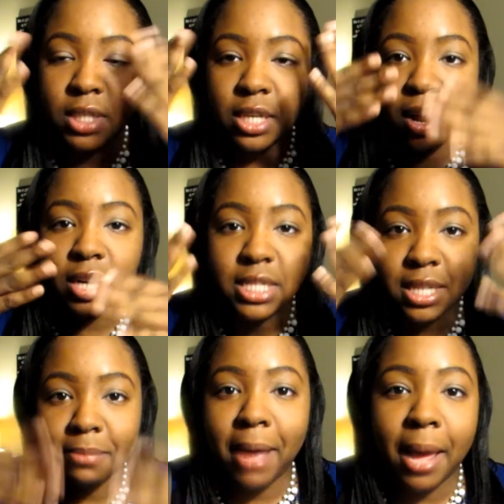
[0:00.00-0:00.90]
get all
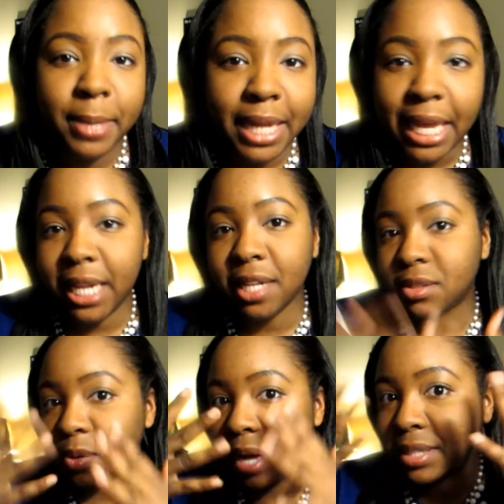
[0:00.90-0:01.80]
discombobulated
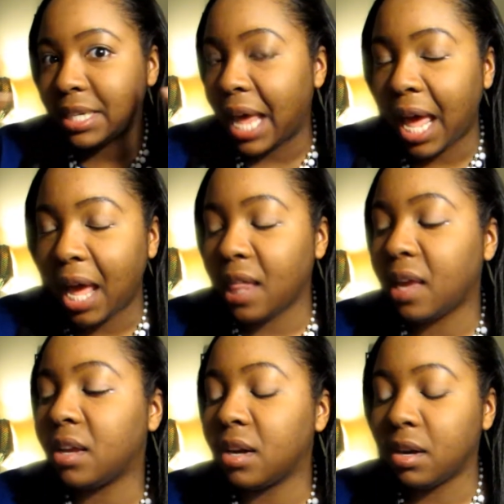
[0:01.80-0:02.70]
throughout the day,
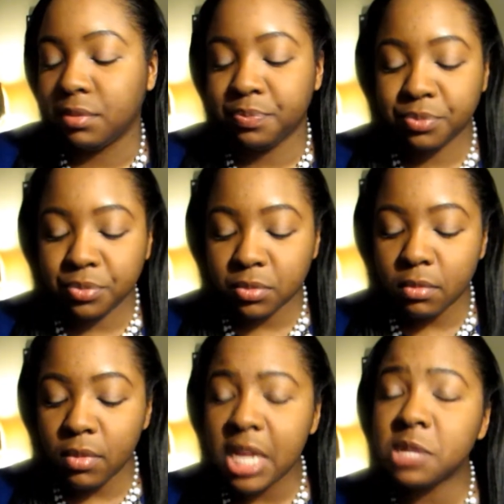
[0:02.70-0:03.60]
like, you know.
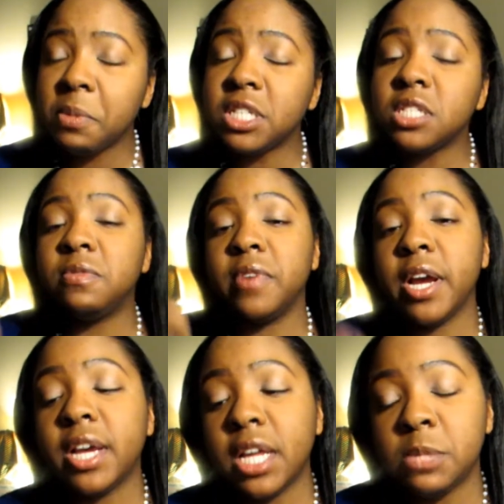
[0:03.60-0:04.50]
Especially, it's
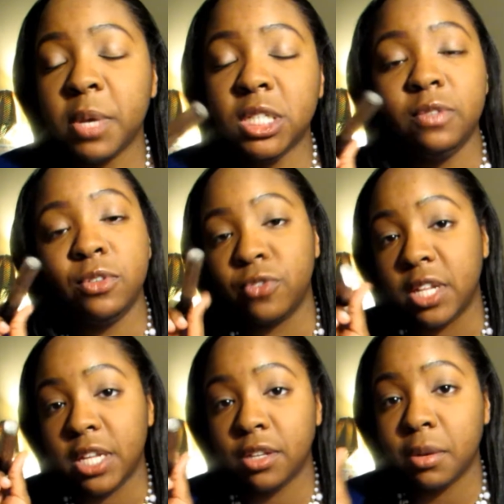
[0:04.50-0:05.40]
very good, especially if you
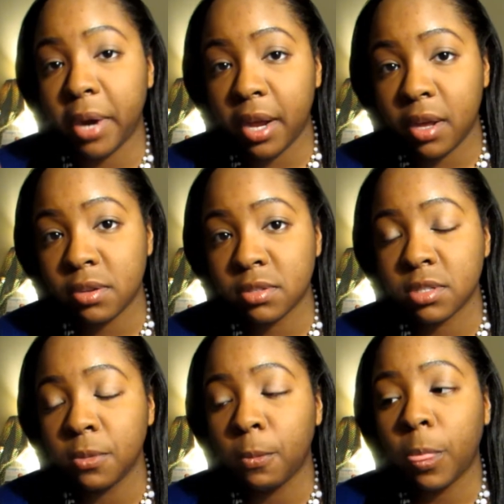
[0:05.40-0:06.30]
fill in your
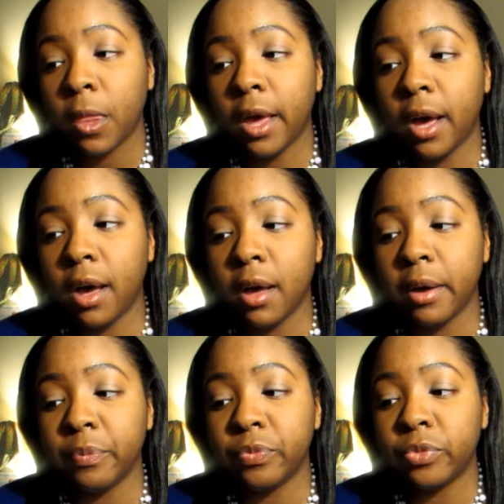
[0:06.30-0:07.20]
brows,
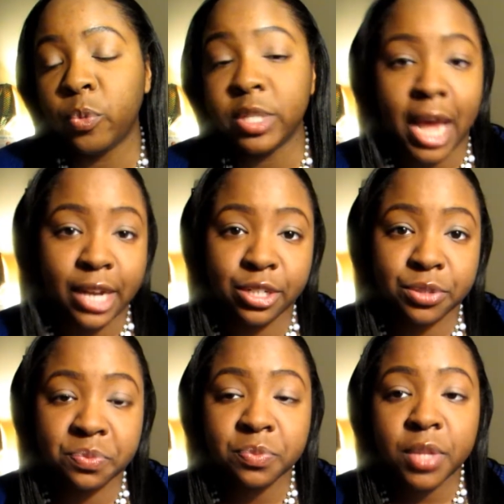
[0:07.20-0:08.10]
which I
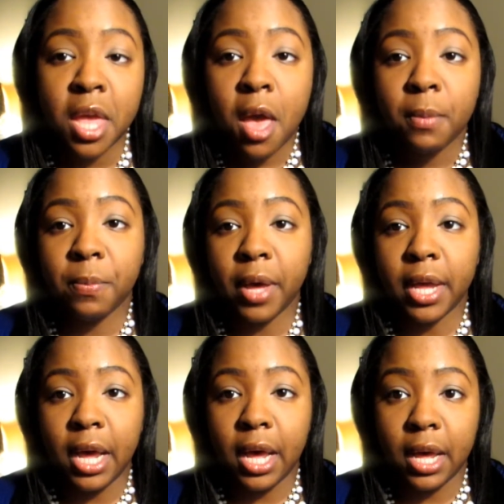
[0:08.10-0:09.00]
do. But